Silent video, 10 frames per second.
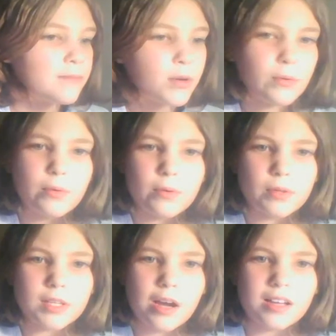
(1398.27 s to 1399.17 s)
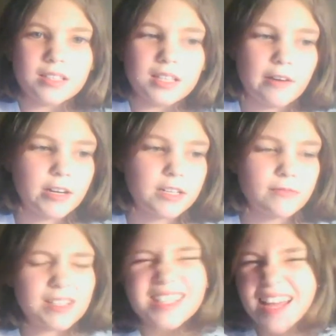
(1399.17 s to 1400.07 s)
Ooh, the Haunting Hour.
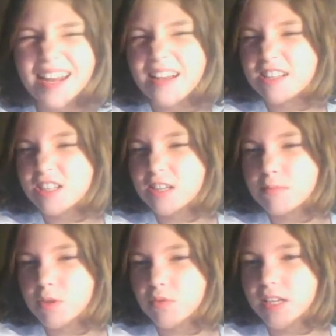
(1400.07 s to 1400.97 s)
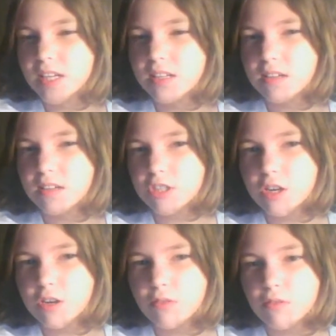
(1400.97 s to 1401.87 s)
Wasn't that actually a movie or
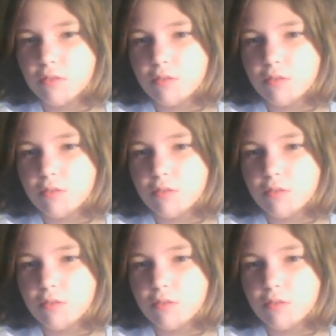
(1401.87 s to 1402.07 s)
show?